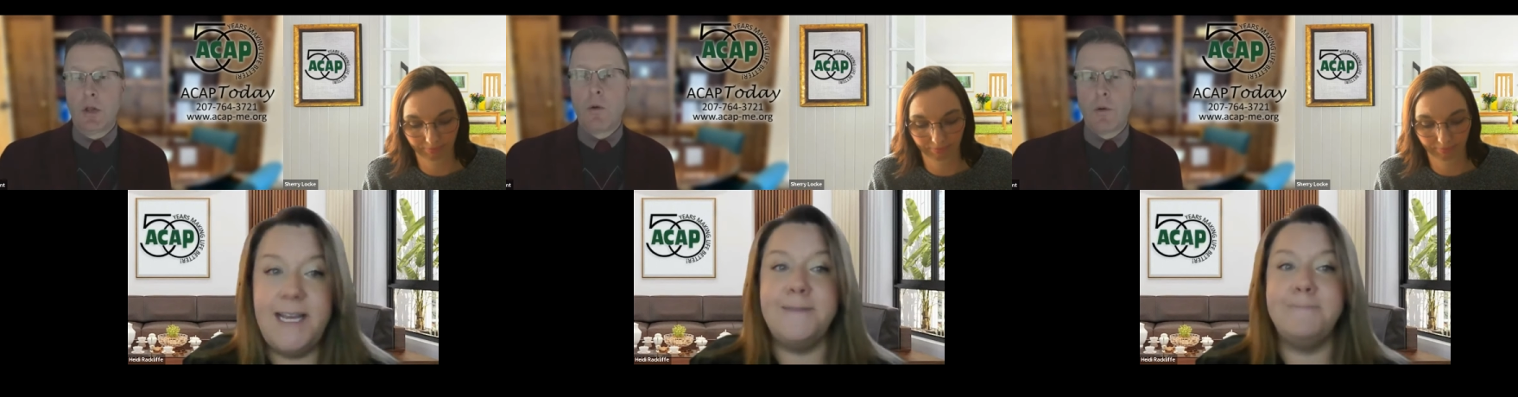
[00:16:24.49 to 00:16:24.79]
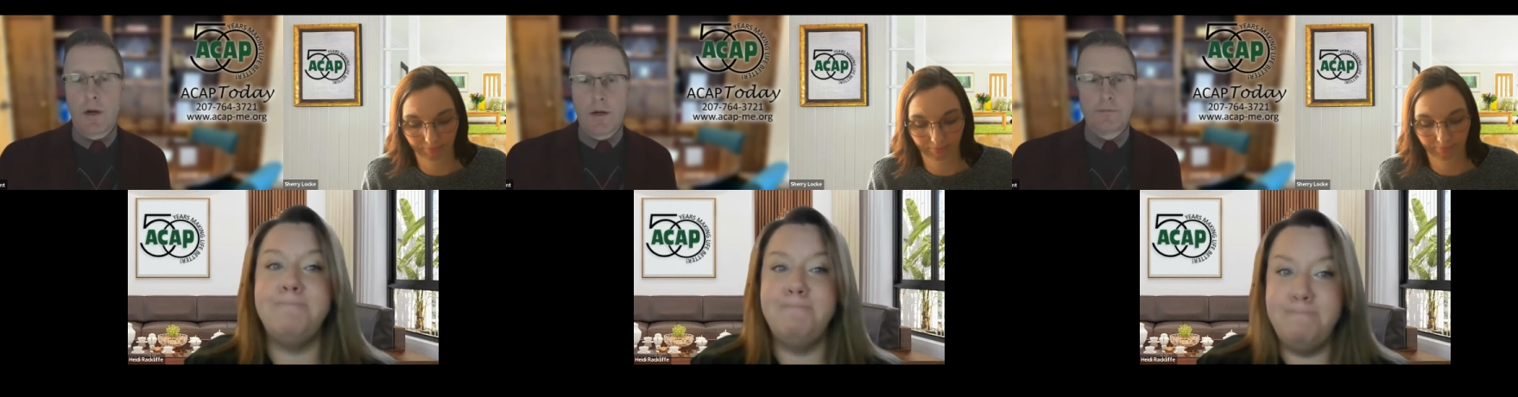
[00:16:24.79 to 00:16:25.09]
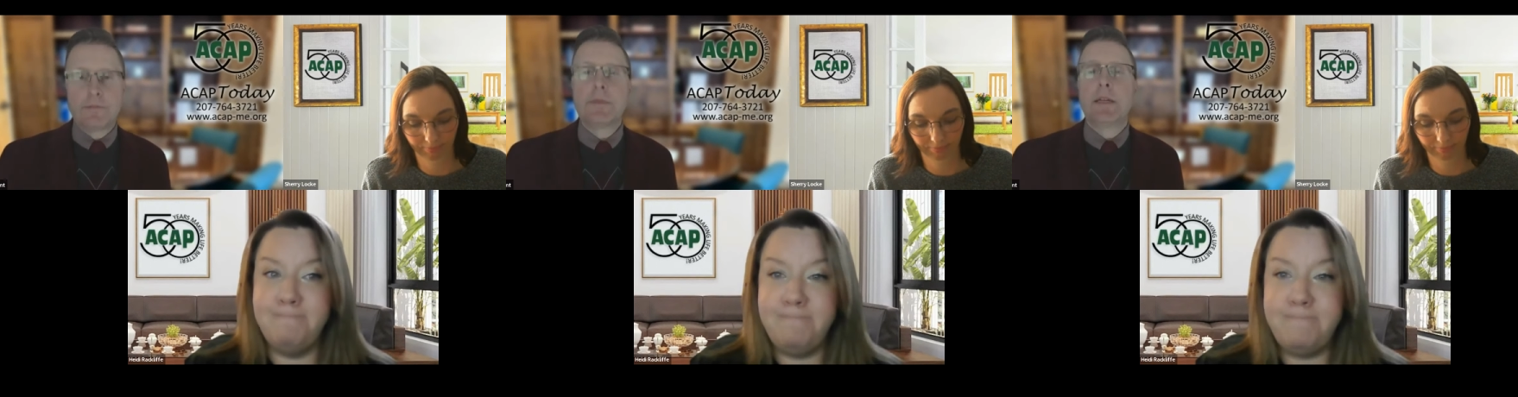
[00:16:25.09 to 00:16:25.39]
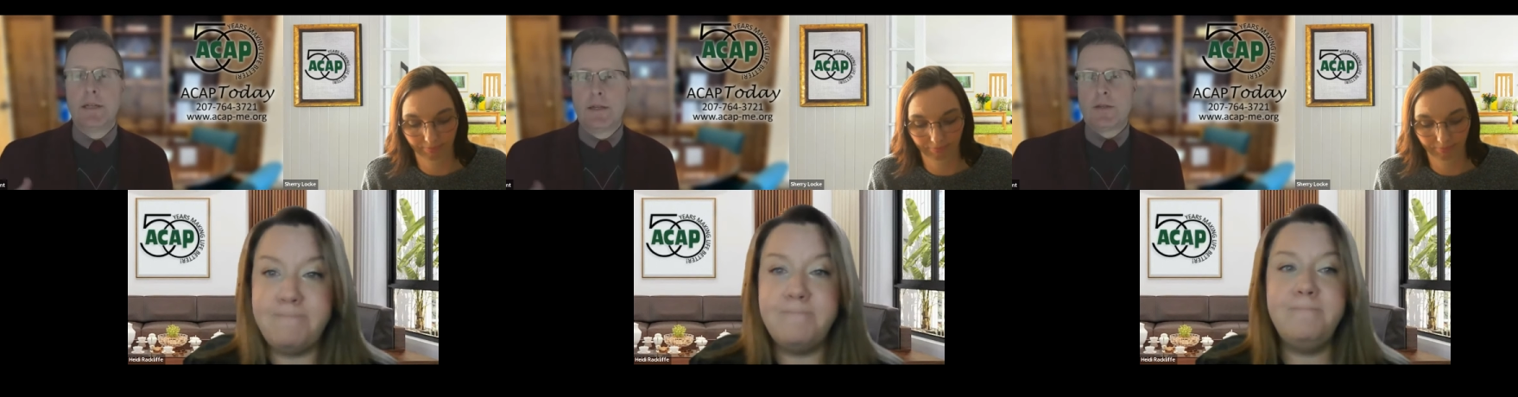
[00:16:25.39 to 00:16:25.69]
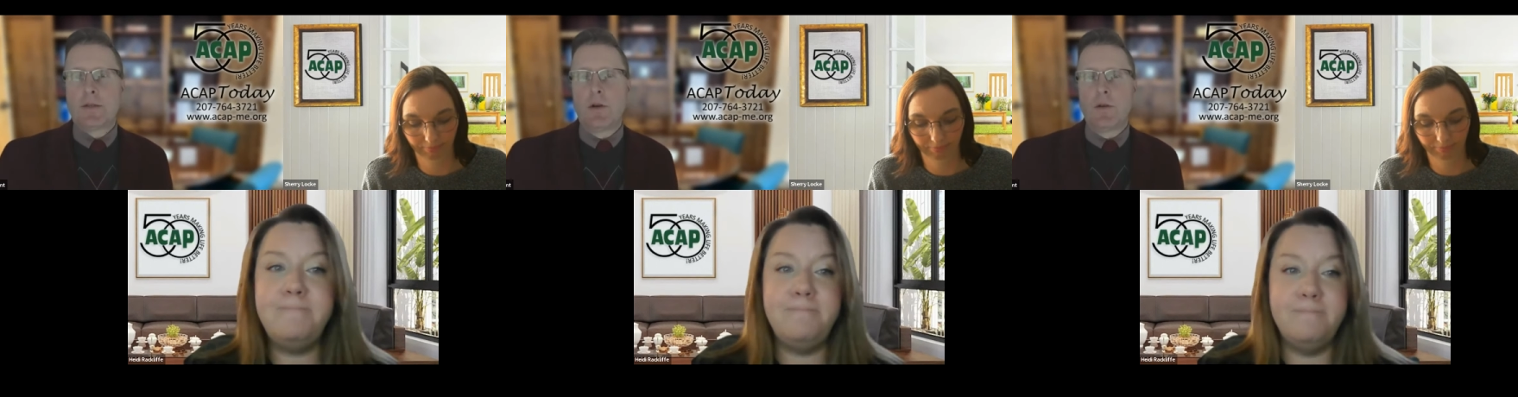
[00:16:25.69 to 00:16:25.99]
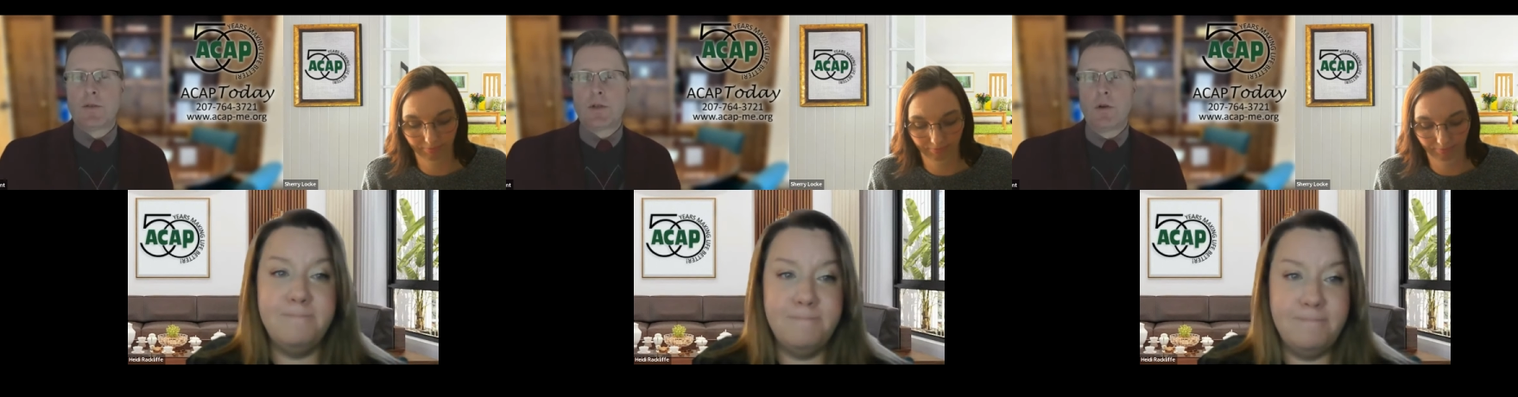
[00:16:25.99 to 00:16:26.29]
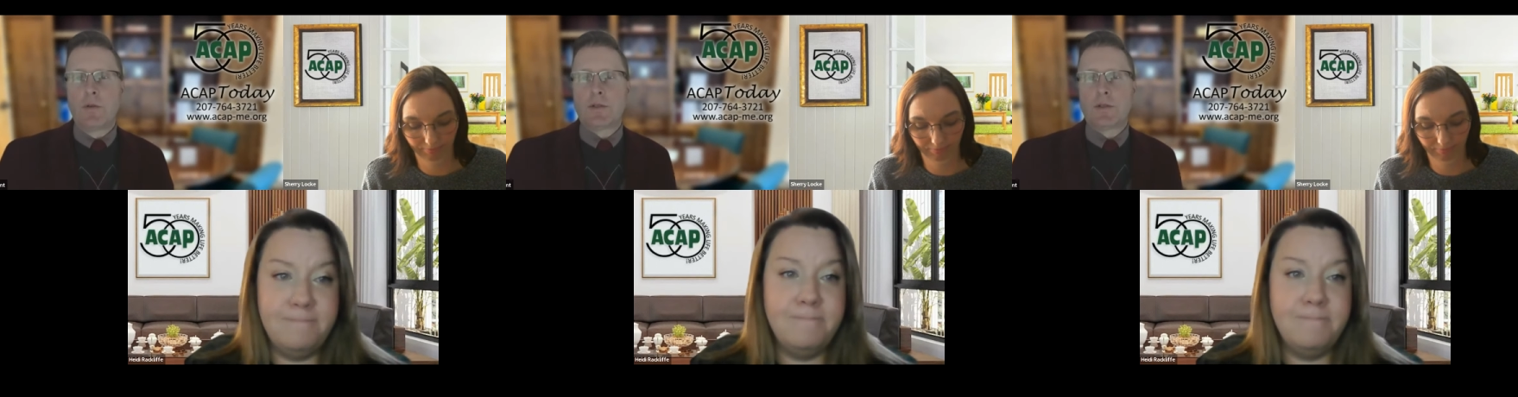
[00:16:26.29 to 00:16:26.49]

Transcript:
Speaker 1: lower so, so,